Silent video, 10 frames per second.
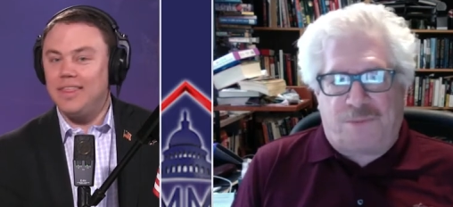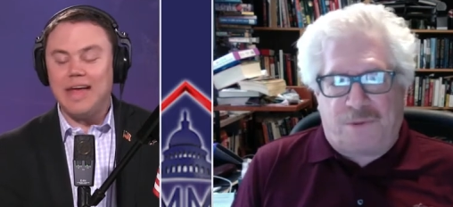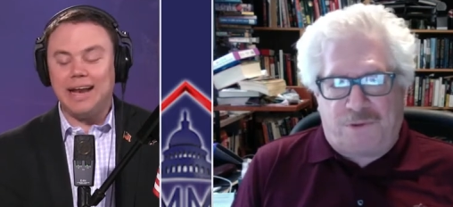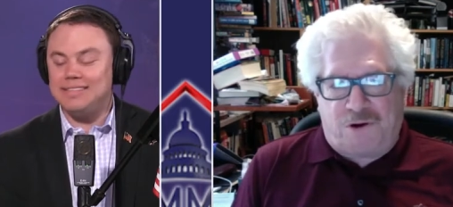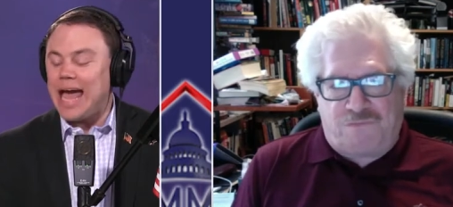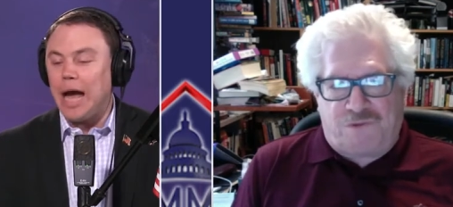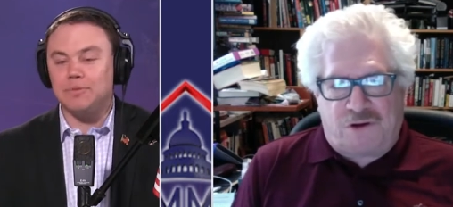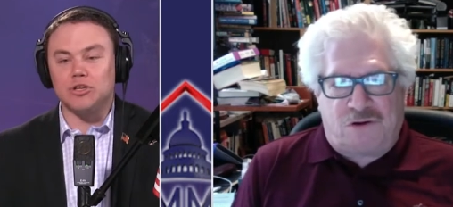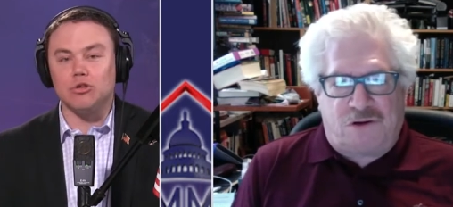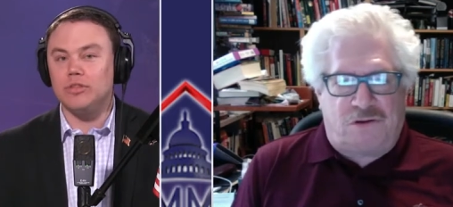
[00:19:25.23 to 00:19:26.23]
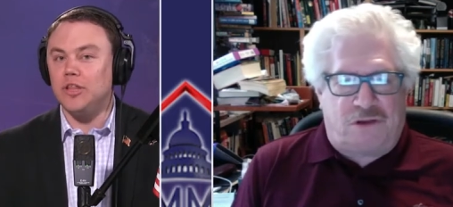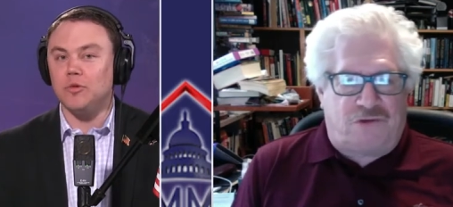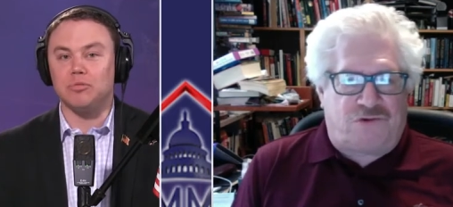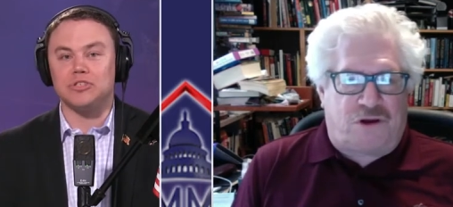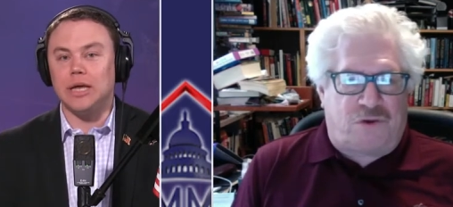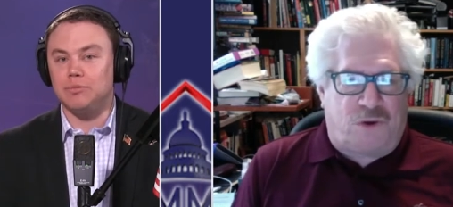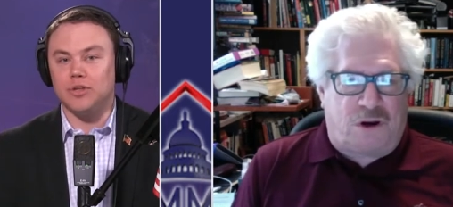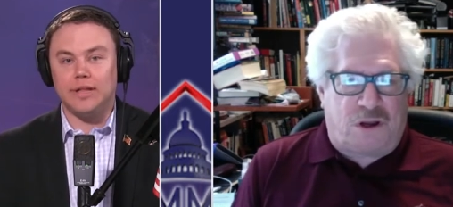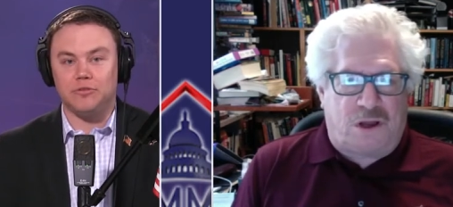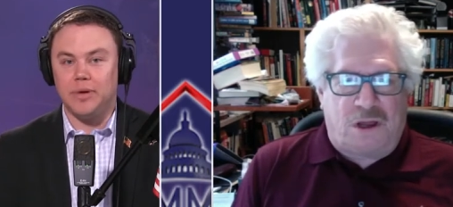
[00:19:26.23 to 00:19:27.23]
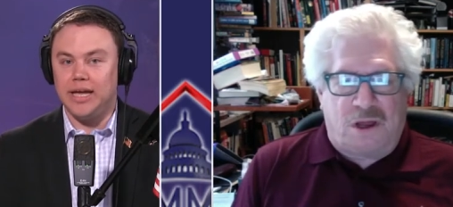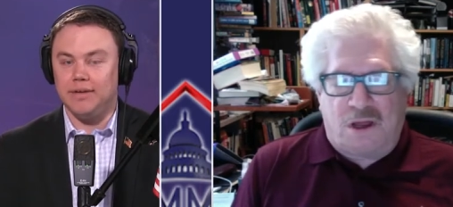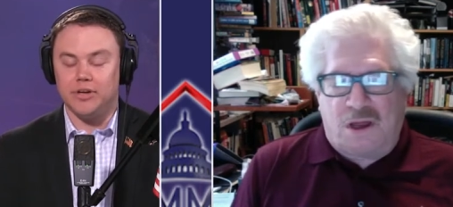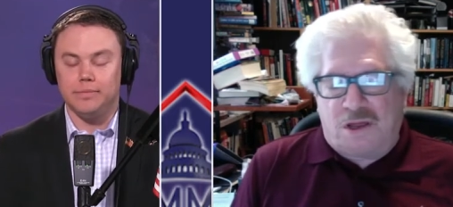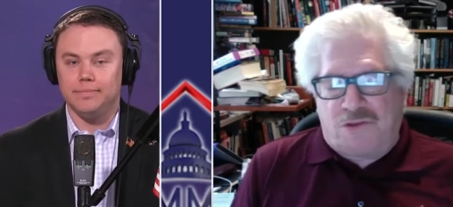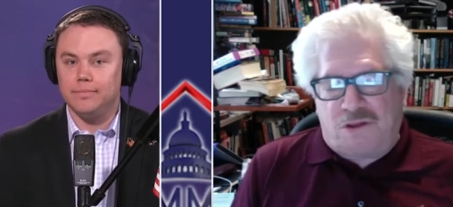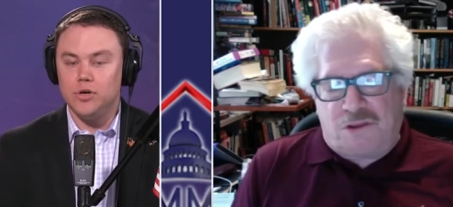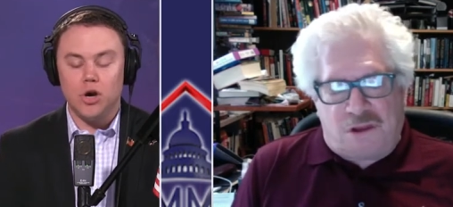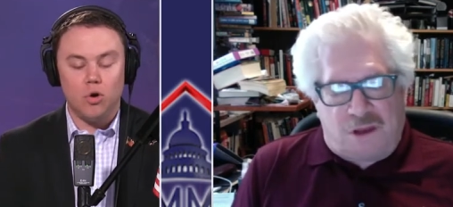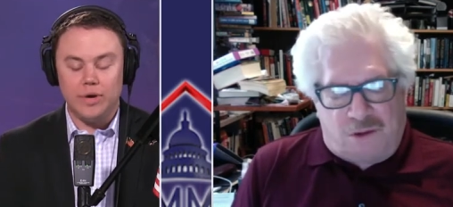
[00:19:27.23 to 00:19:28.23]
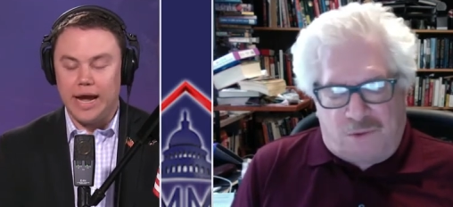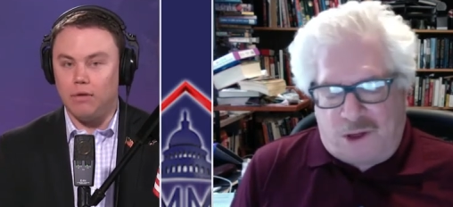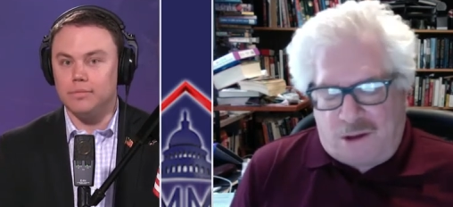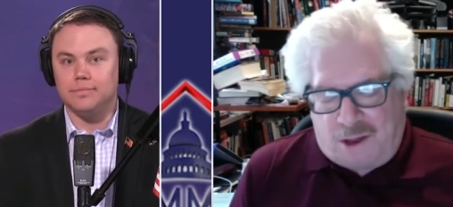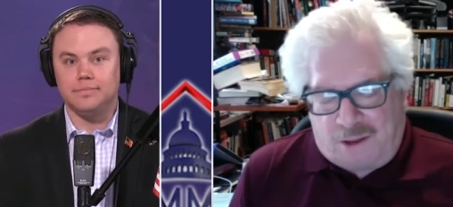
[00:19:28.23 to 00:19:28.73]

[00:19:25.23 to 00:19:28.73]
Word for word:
Speaker 1: That is absolutely that the perception that's been given. No it, doubt. Well,